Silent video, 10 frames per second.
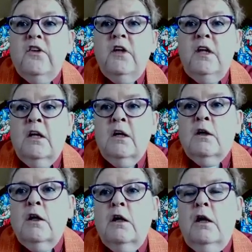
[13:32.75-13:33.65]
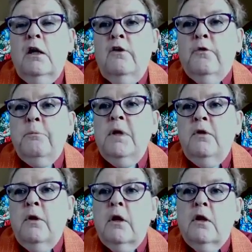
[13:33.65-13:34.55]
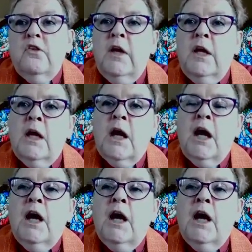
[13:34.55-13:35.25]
to hear is me saying,